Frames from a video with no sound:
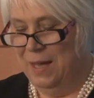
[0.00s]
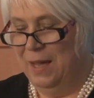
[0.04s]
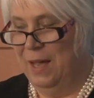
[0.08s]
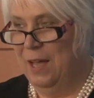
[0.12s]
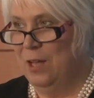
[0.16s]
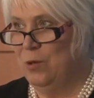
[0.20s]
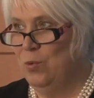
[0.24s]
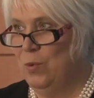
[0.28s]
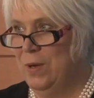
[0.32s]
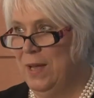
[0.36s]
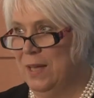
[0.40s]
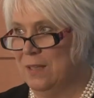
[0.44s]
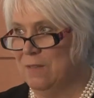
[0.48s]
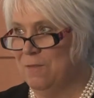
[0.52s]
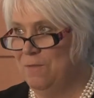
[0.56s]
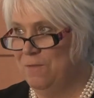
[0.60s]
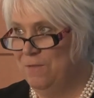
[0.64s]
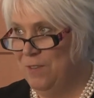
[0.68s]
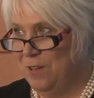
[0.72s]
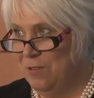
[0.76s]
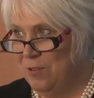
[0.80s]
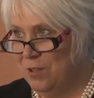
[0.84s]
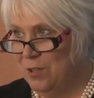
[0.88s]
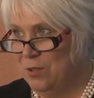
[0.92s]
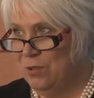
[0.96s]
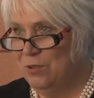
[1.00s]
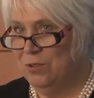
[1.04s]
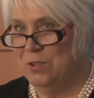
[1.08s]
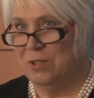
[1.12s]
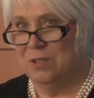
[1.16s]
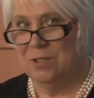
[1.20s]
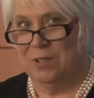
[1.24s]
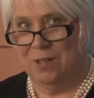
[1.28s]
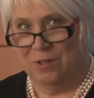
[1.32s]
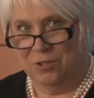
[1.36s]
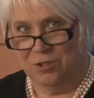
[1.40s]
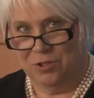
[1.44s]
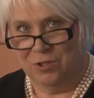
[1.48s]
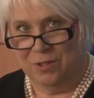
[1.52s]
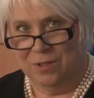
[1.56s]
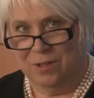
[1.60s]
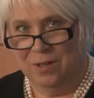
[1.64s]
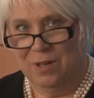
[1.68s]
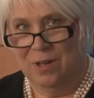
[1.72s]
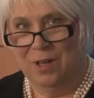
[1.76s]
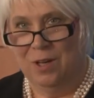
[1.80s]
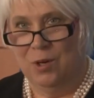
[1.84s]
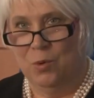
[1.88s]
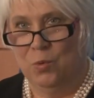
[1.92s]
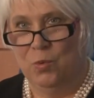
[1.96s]
and we had very good discussion
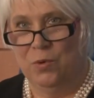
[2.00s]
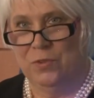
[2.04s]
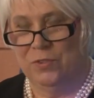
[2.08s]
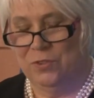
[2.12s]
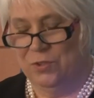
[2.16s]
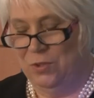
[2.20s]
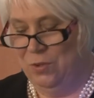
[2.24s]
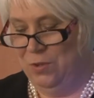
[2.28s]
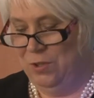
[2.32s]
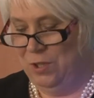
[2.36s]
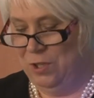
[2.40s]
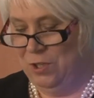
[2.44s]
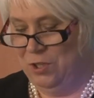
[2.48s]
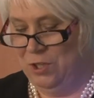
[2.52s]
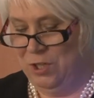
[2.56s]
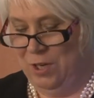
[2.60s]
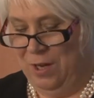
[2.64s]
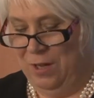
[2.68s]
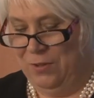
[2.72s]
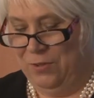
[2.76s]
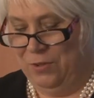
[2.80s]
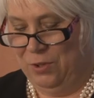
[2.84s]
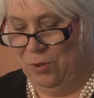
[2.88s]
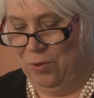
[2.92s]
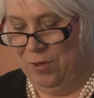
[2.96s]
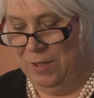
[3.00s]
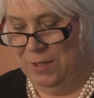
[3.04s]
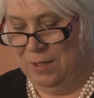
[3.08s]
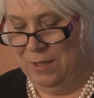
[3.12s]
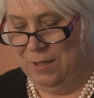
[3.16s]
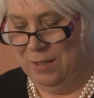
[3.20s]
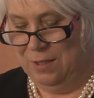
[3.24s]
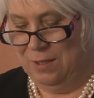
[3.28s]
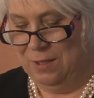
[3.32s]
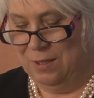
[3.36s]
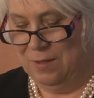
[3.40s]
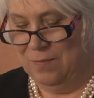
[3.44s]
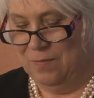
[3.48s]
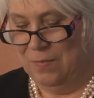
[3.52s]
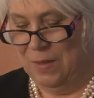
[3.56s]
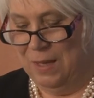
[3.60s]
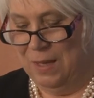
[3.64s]
with Turkish authorities